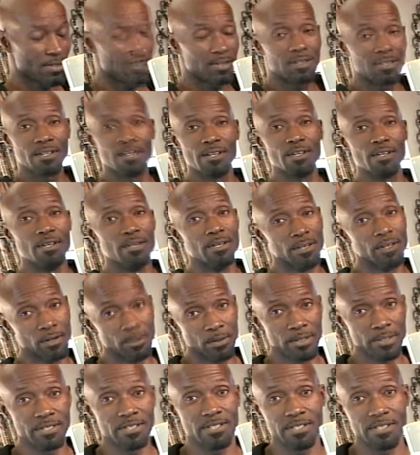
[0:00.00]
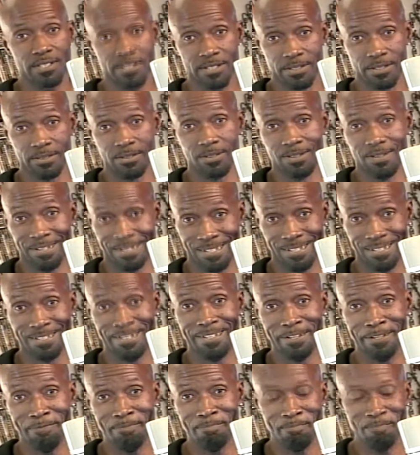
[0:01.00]
No Ezekiel
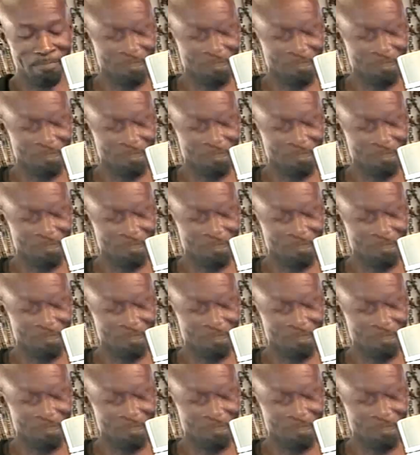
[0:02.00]
Elliott